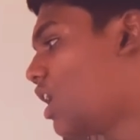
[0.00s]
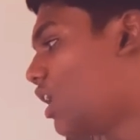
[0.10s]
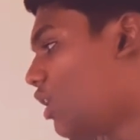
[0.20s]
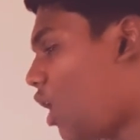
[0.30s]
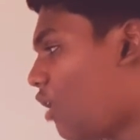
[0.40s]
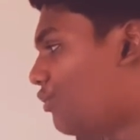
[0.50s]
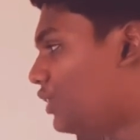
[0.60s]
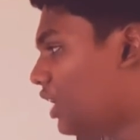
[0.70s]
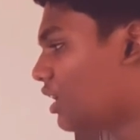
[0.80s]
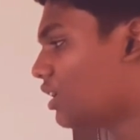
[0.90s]
Now
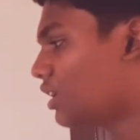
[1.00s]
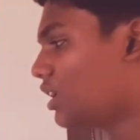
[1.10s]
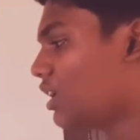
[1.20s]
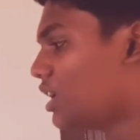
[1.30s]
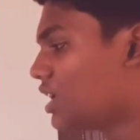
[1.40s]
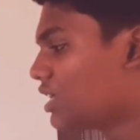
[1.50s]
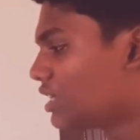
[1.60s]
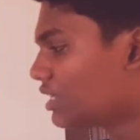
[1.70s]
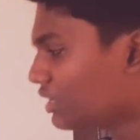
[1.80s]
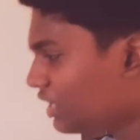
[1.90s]
after
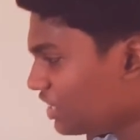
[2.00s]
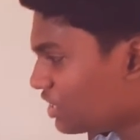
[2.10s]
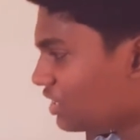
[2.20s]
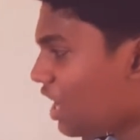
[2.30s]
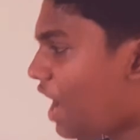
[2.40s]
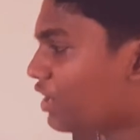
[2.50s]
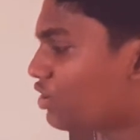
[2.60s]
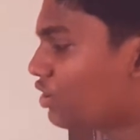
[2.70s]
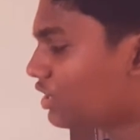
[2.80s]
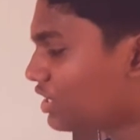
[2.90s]
this
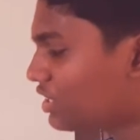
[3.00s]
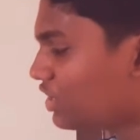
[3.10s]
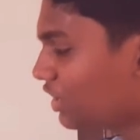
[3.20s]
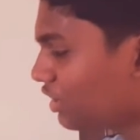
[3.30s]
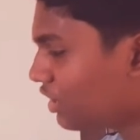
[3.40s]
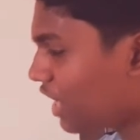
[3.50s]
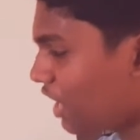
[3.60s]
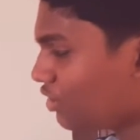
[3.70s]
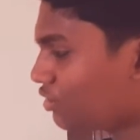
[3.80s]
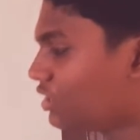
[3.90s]
zinc
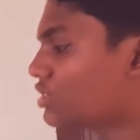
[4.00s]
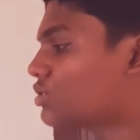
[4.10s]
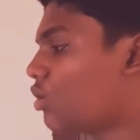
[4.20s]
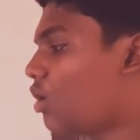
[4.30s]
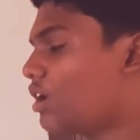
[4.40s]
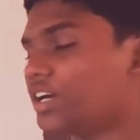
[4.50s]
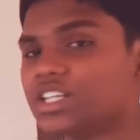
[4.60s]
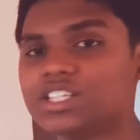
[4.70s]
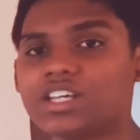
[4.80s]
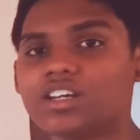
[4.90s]
granules, this
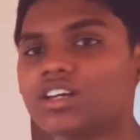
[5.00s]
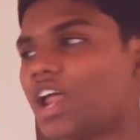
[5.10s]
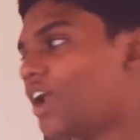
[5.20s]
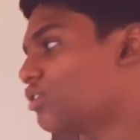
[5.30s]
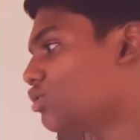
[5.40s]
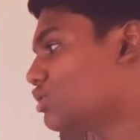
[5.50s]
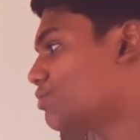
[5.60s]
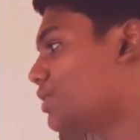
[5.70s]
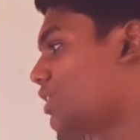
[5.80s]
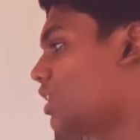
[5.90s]
solid zinc granules,
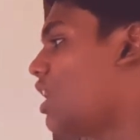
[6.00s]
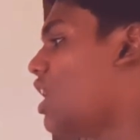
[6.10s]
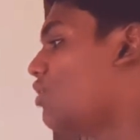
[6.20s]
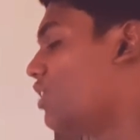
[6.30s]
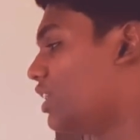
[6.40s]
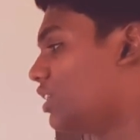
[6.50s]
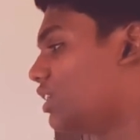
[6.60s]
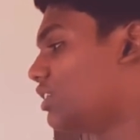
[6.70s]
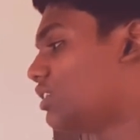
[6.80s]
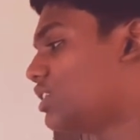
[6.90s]
when
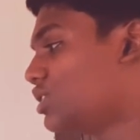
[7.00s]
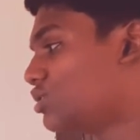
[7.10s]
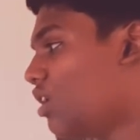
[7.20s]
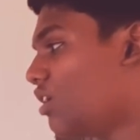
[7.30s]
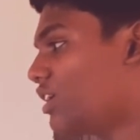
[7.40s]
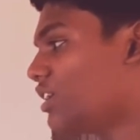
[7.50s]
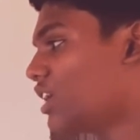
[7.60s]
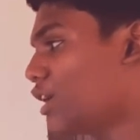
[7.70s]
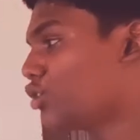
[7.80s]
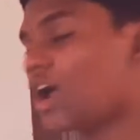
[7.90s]
dissolved in
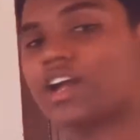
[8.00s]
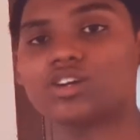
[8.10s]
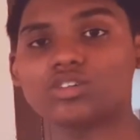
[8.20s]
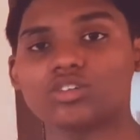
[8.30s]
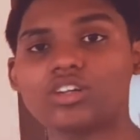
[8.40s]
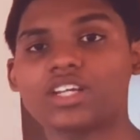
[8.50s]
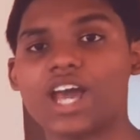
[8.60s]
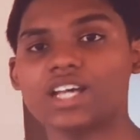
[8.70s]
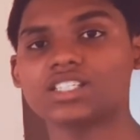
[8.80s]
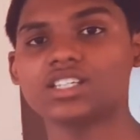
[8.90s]
dilute hydrochloric
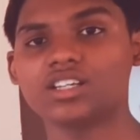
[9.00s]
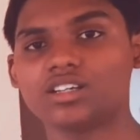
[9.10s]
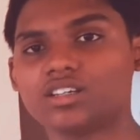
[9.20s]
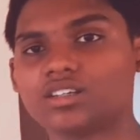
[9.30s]
acid,